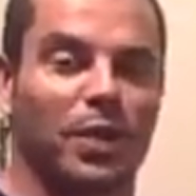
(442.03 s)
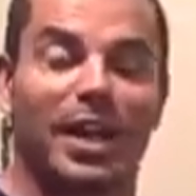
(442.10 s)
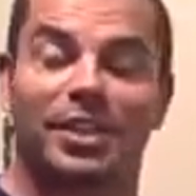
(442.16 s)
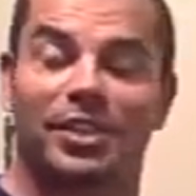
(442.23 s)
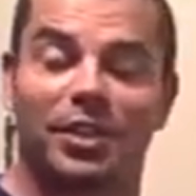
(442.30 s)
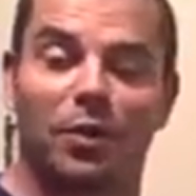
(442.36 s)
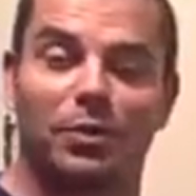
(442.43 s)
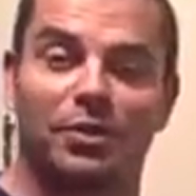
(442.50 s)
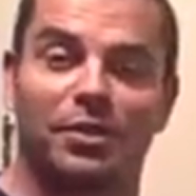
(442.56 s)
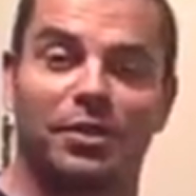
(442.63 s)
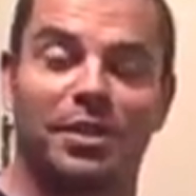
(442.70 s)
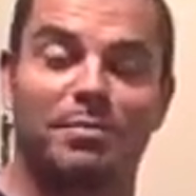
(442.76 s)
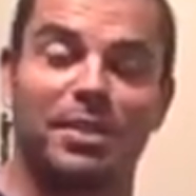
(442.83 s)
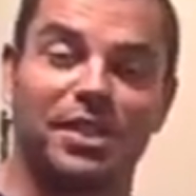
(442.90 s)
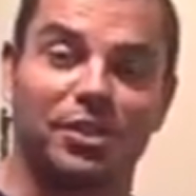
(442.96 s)
We're actually going to
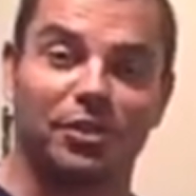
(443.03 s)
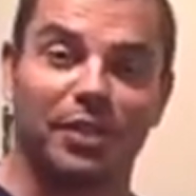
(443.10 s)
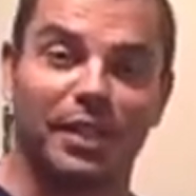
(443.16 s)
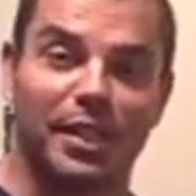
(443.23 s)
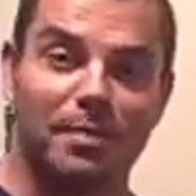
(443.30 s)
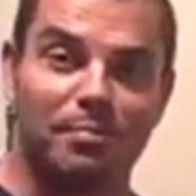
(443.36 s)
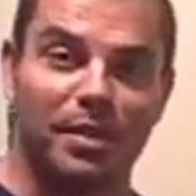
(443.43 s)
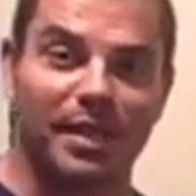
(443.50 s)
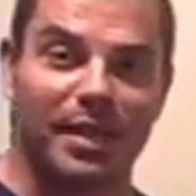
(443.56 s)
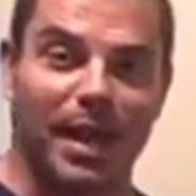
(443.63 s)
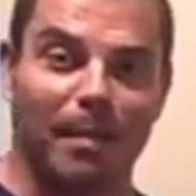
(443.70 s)
the Mr. Olympia